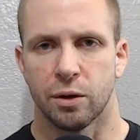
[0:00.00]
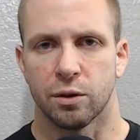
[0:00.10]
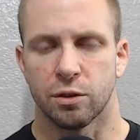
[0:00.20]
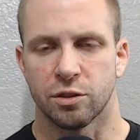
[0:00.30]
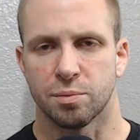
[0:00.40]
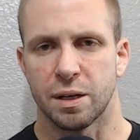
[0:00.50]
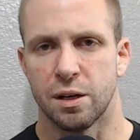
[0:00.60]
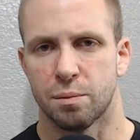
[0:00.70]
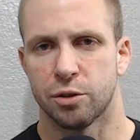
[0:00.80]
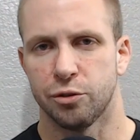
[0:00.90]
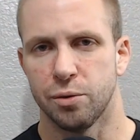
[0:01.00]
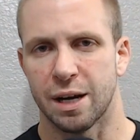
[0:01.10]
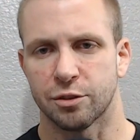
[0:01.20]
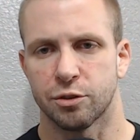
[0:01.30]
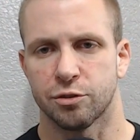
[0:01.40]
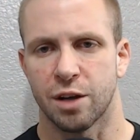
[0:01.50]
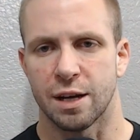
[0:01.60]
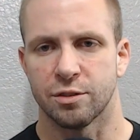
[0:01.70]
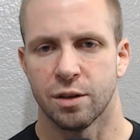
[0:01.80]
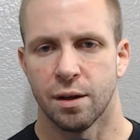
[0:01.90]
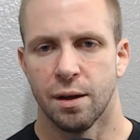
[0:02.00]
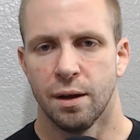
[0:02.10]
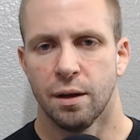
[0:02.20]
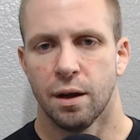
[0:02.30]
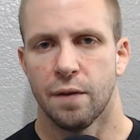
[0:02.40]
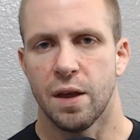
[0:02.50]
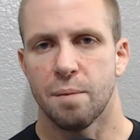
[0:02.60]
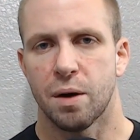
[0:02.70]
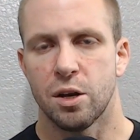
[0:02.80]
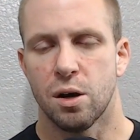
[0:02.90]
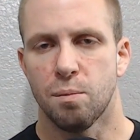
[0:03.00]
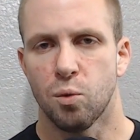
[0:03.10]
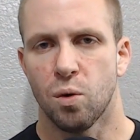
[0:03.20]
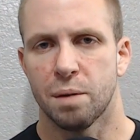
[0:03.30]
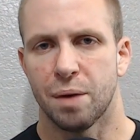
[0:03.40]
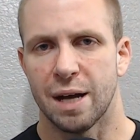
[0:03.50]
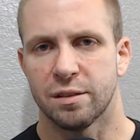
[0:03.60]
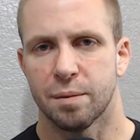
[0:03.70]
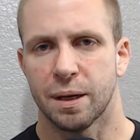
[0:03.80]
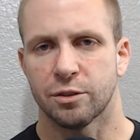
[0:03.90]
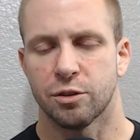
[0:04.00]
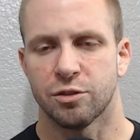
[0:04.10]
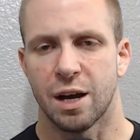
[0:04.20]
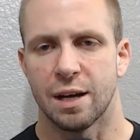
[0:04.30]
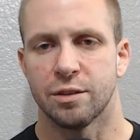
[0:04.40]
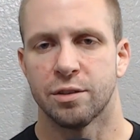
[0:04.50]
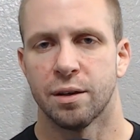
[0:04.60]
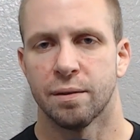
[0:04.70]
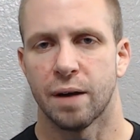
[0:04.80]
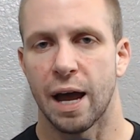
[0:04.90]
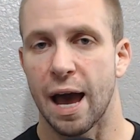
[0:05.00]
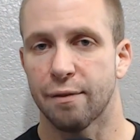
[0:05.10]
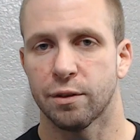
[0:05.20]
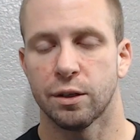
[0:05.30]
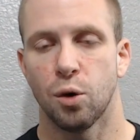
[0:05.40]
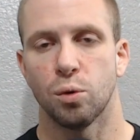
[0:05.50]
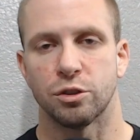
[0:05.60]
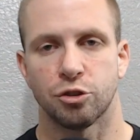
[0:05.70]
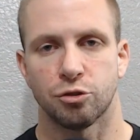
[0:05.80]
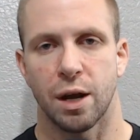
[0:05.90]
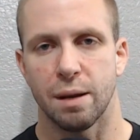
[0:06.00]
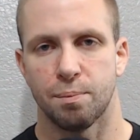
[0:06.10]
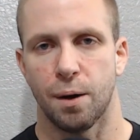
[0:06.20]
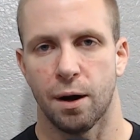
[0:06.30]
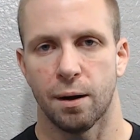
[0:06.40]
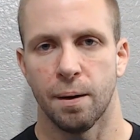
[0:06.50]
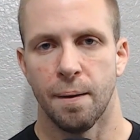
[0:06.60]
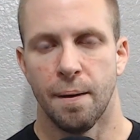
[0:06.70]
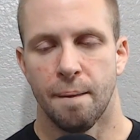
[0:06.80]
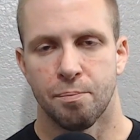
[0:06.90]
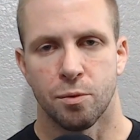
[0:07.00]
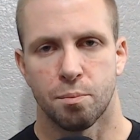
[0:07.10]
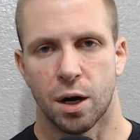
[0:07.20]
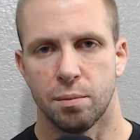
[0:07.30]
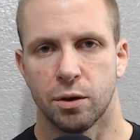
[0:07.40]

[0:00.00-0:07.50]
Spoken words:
curls as my number 2 exercise. And then my number 1 bicep exercise, I have to go with straight bar barbell